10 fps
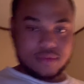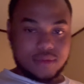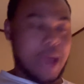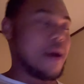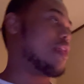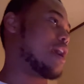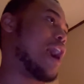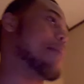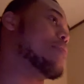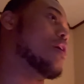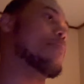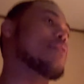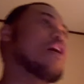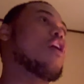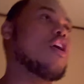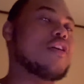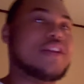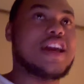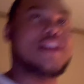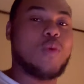I've been up all
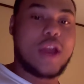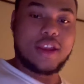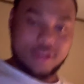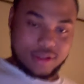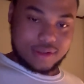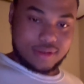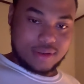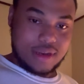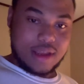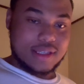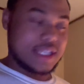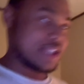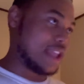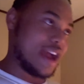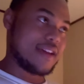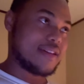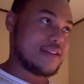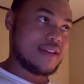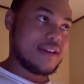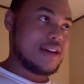day waiting since like
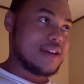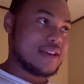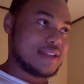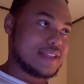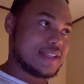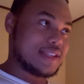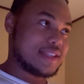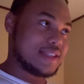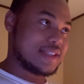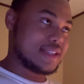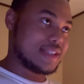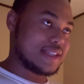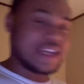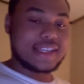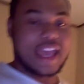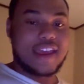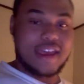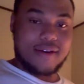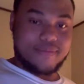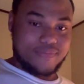6
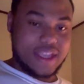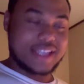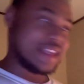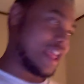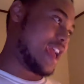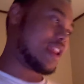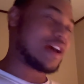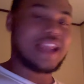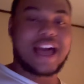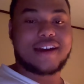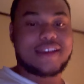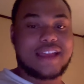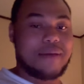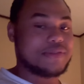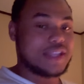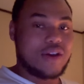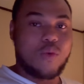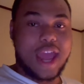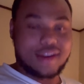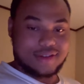a.m. It's 8 o'clock. I'm still
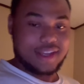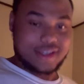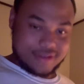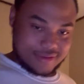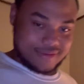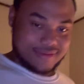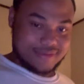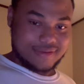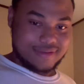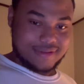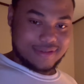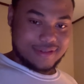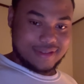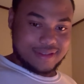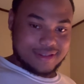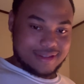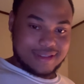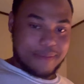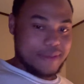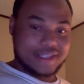waiting, nigga.
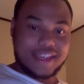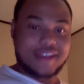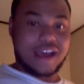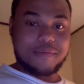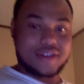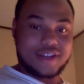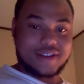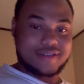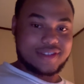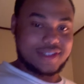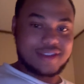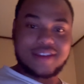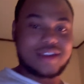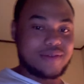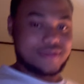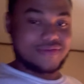That bitch ain't coming, dog. She ain't coming.